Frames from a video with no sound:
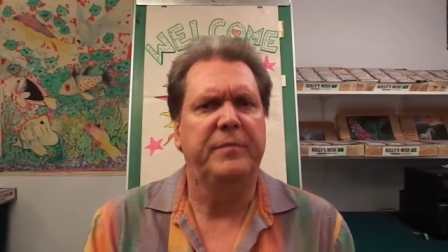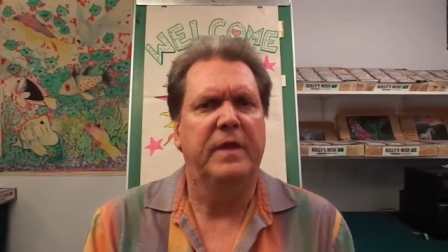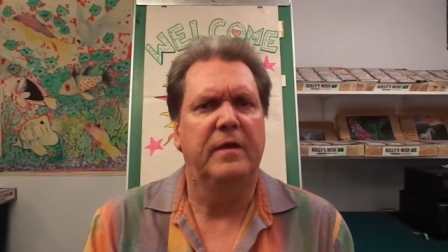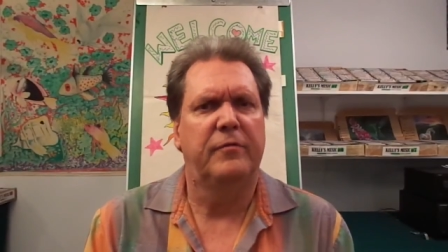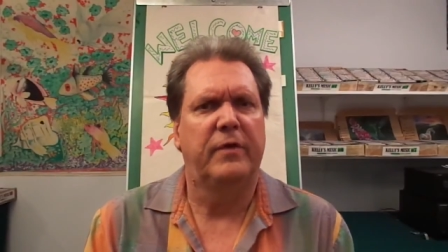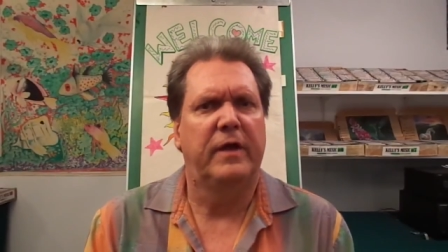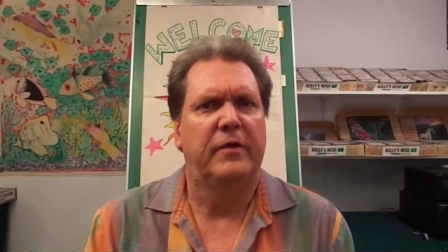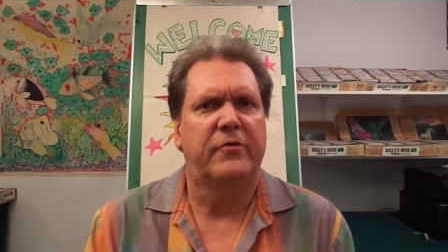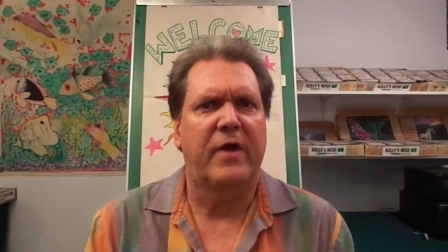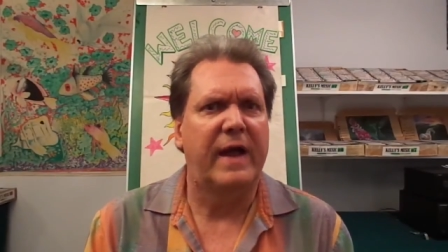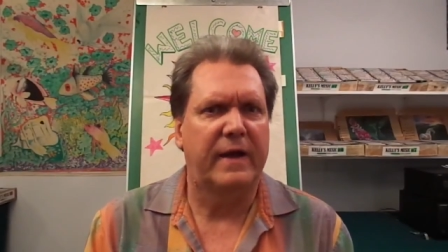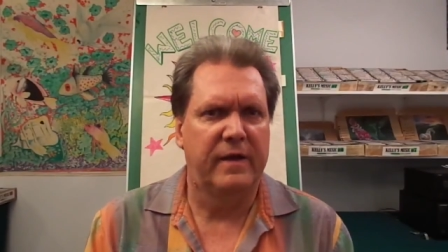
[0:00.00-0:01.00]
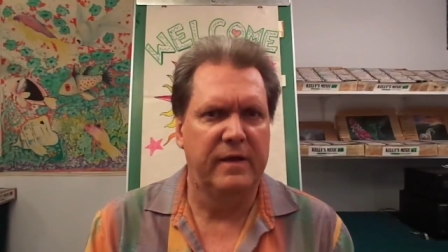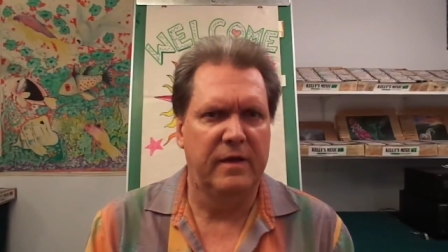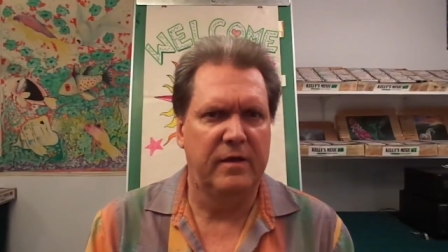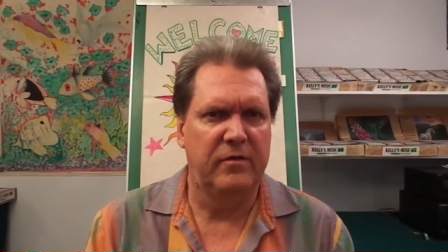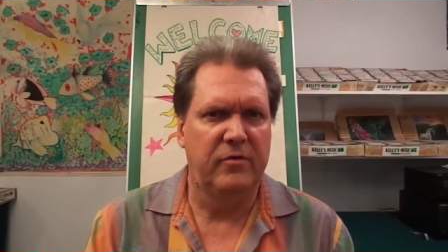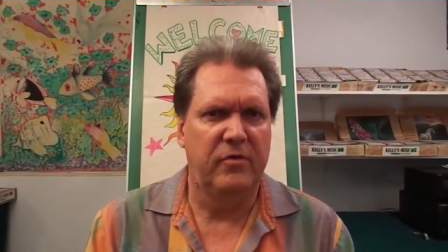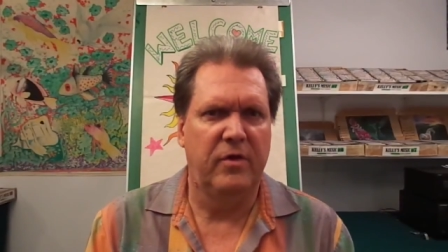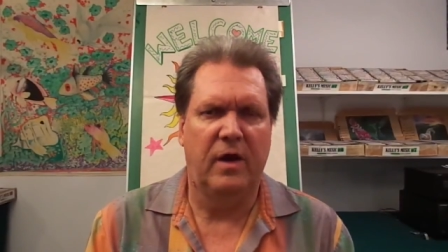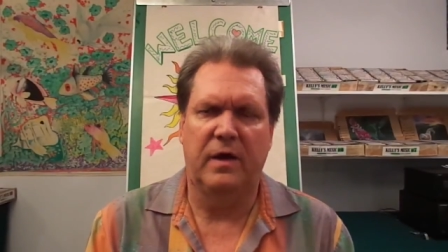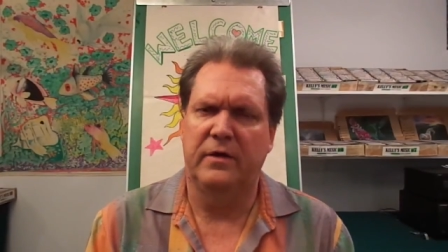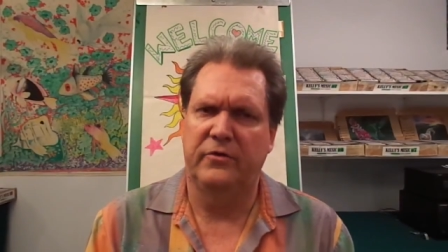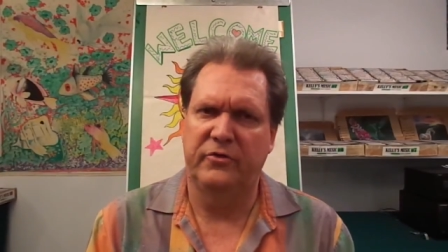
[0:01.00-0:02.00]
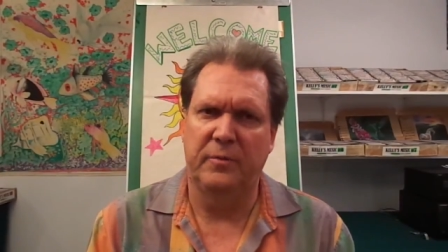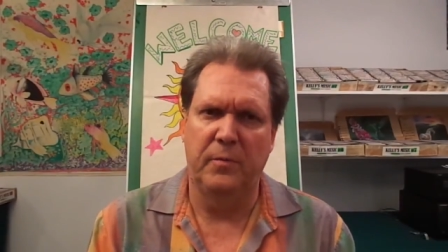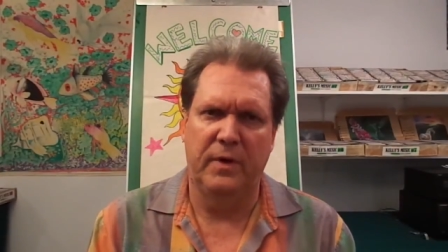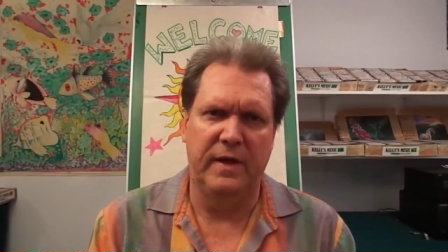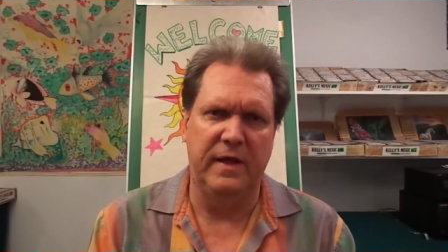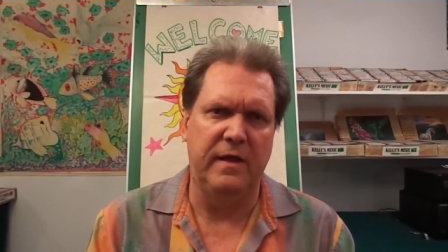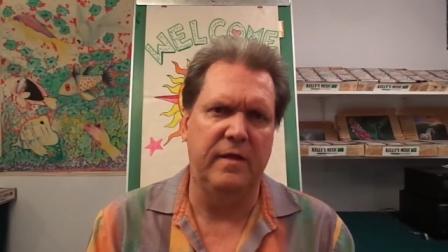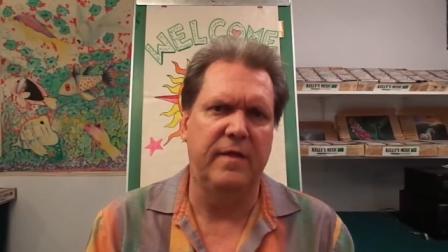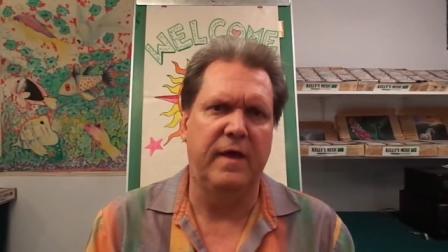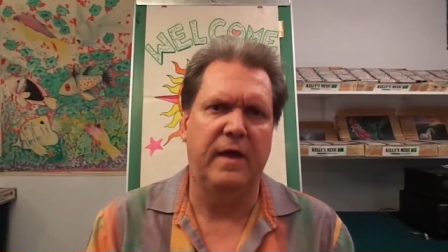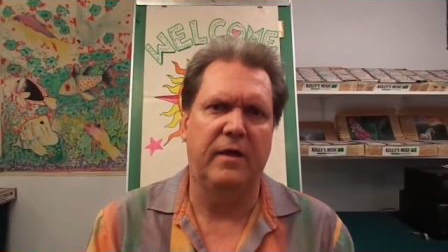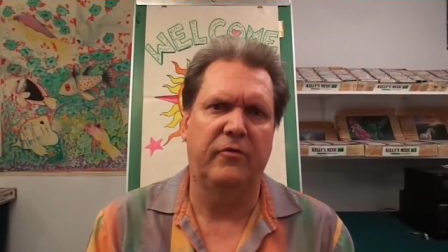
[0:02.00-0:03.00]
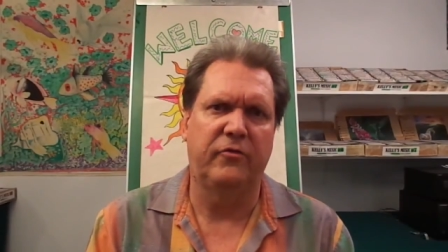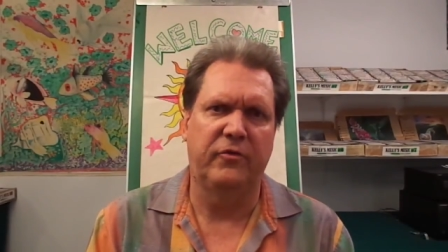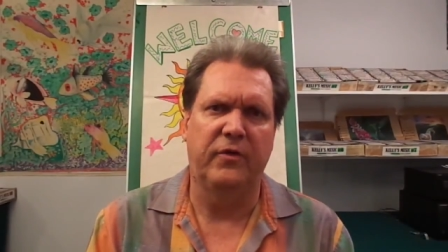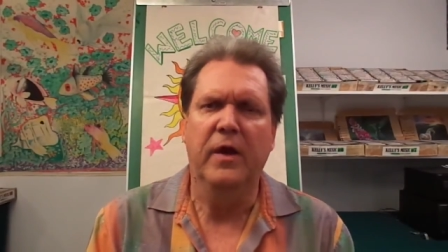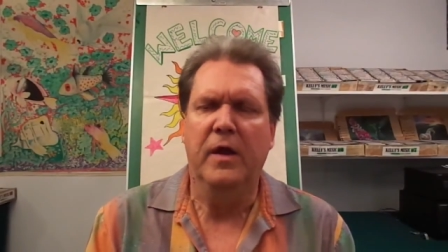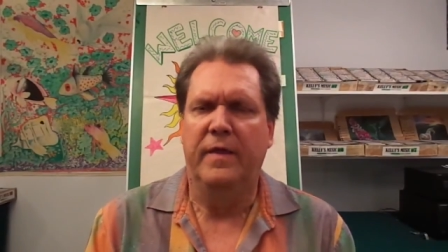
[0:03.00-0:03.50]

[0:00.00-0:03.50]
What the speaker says: if I attract in somebody that's